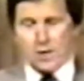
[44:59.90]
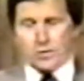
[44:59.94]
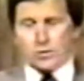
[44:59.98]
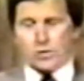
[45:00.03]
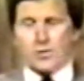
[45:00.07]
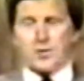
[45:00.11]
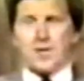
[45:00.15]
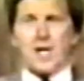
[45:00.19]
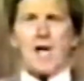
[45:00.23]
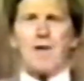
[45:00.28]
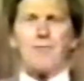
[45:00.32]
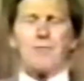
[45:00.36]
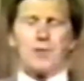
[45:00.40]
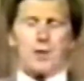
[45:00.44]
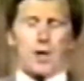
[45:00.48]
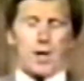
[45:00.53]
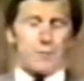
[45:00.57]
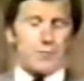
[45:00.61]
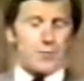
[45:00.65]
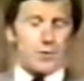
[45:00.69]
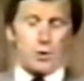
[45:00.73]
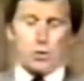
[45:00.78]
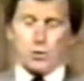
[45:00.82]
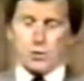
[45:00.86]
So the
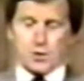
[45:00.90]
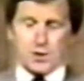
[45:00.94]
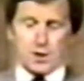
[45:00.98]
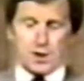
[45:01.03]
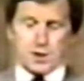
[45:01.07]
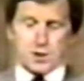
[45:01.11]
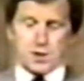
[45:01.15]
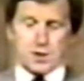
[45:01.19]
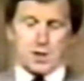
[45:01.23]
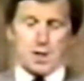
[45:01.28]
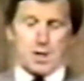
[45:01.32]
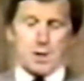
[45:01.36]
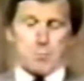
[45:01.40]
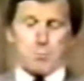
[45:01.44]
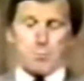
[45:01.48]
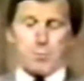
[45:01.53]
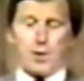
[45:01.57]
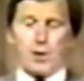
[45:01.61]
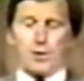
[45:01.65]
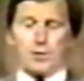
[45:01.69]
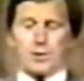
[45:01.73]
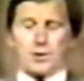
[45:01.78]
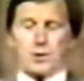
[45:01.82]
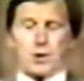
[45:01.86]
evolutionists
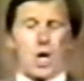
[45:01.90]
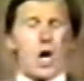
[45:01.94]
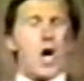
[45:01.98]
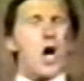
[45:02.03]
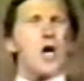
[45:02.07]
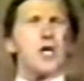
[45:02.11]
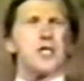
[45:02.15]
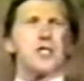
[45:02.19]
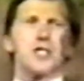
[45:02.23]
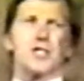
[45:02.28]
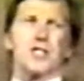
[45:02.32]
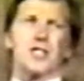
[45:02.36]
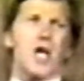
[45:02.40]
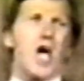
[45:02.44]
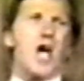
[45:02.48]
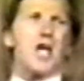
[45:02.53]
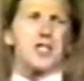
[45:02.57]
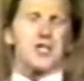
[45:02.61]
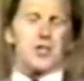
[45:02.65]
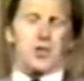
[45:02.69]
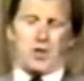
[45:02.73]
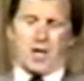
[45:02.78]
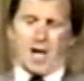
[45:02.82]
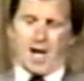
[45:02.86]
built large
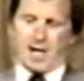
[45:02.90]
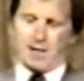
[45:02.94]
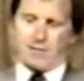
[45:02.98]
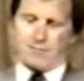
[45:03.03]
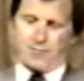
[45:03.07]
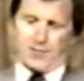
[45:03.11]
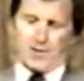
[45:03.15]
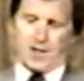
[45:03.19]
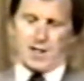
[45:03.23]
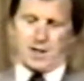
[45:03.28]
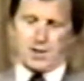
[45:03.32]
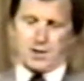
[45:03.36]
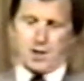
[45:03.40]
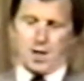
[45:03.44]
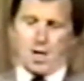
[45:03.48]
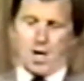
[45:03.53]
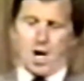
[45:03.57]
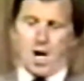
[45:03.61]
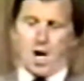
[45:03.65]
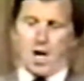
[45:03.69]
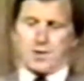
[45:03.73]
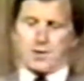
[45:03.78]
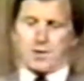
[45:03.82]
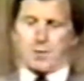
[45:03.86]
saucer-like feet
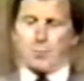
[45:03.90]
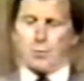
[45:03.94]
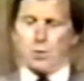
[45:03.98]
on the